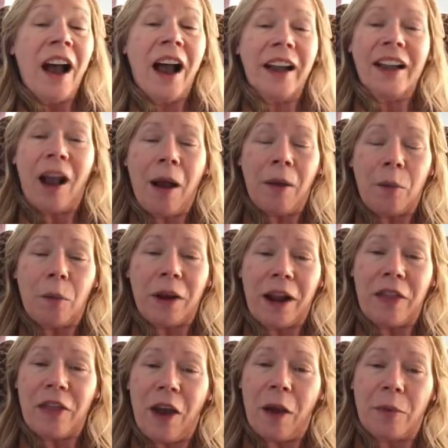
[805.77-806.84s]
I got what
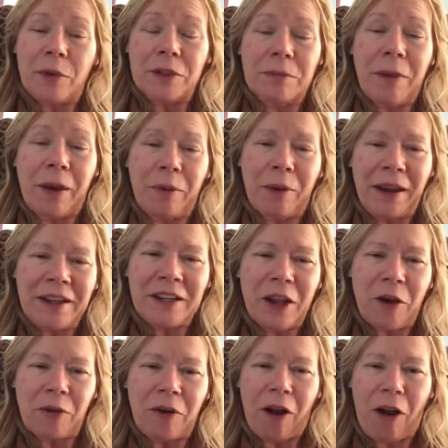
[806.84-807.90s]
I thought was my
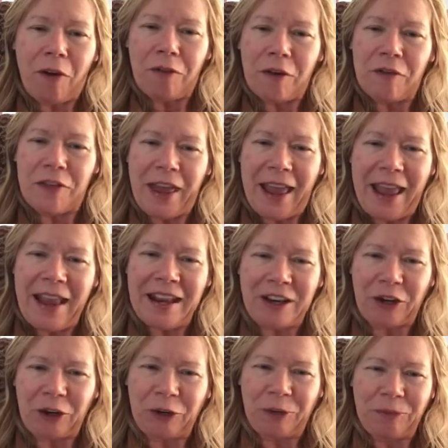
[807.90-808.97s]
raincoat off of the
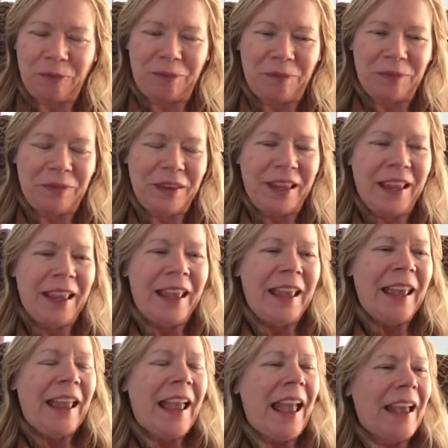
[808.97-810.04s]
hanger,
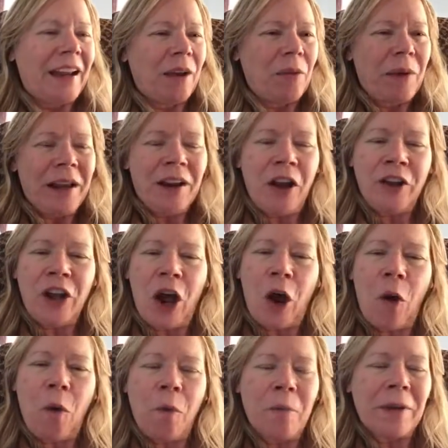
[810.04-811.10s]
and I went on
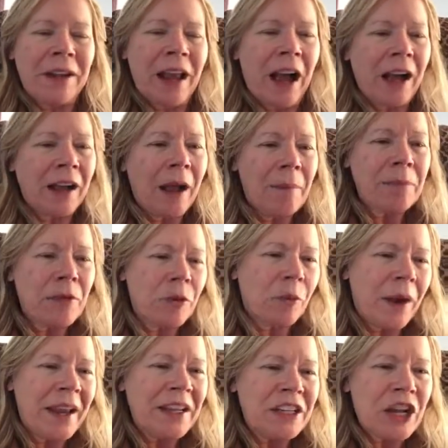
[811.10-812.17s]
home and hung up the
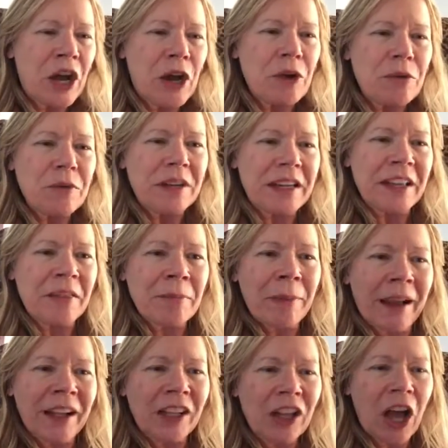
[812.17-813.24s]
raincoat in
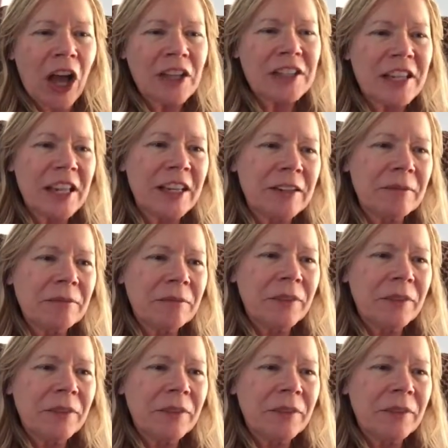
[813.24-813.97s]
my closet.